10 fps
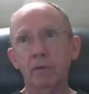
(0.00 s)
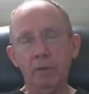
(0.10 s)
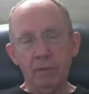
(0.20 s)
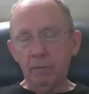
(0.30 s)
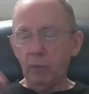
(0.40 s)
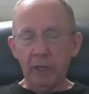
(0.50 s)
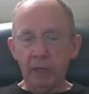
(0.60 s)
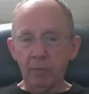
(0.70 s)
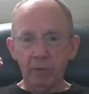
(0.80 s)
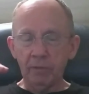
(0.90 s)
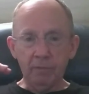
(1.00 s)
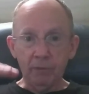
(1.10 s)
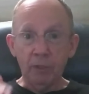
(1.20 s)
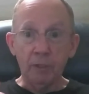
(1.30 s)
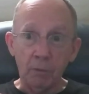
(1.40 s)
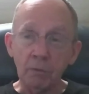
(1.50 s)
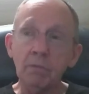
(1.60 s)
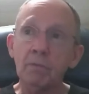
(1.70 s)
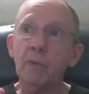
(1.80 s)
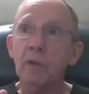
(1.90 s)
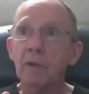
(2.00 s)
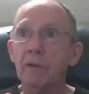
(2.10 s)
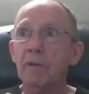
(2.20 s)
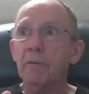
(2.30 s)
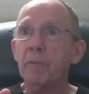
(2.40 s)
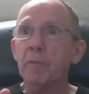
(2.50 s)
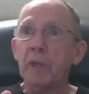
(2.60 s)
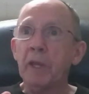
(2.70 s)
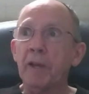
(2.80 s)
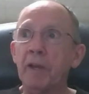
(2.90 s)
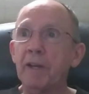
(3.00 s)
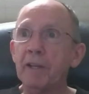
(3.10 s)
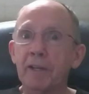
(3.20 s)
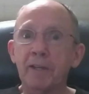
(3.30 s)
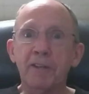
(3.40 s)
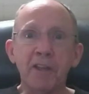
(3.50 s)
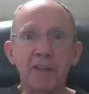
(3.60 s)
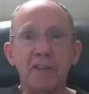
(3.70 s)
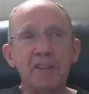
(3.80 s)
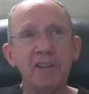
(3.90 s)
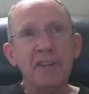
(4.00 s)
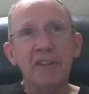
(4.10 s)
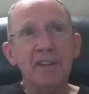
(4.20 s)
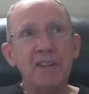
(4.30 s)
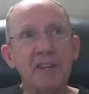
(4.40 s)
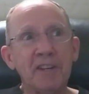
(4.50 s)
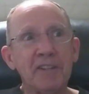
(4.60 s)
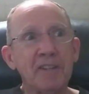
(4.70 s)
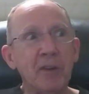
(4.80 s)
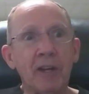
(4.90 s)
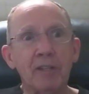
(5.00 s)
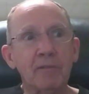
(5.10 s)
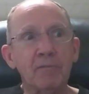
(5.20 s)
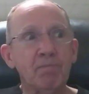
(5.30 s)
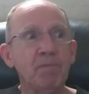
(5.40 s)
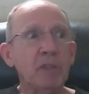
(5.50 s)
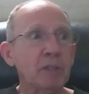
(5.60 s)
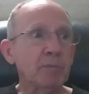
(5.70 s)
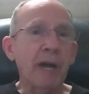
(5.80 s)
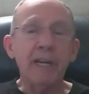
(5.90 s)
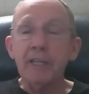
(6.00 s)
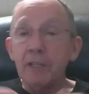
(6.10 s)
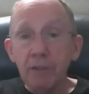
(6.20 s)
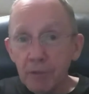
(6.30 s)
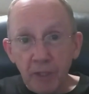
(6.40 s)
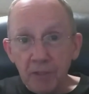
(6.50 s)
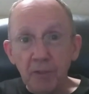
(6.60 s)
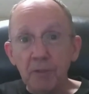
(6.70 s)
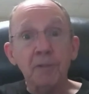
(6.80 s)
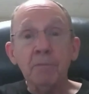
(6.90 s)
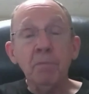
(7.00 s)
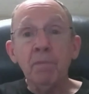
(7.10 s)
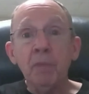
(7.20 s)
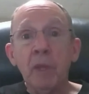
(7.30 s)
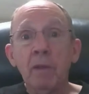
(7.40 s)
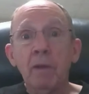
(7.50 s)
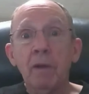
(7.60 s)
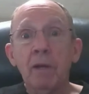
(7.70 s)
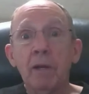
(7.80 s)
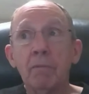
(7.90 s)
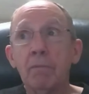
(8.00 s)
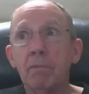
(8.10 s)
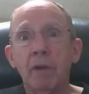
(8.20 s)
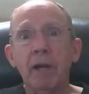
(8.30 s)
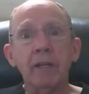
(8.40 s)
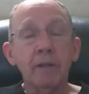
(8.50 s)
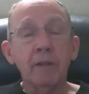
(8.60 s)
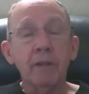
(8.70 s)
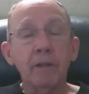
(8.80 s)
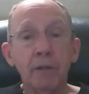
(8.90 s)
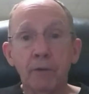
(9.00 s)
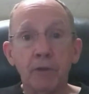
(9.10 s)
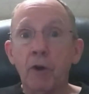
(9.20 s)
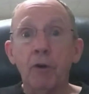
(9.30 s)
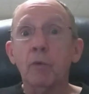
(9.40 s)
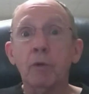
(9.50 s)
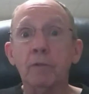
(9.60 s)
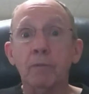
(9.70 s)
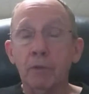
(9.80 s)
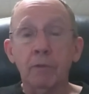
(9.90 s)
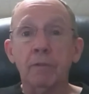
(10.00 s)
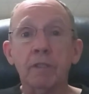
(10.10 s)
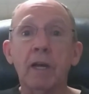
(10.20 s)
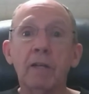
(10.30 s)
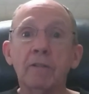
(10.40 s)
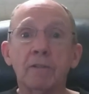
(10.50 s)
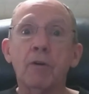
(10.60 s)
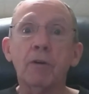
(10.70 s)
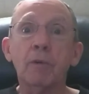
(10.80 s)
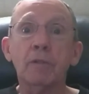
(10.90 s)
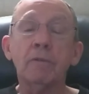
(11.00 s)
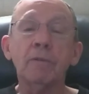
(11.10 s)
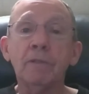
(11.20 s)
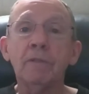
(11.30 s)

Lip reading: when I was little, that I had like spidey senses. I could hear dog whistle, the silent dog whistles.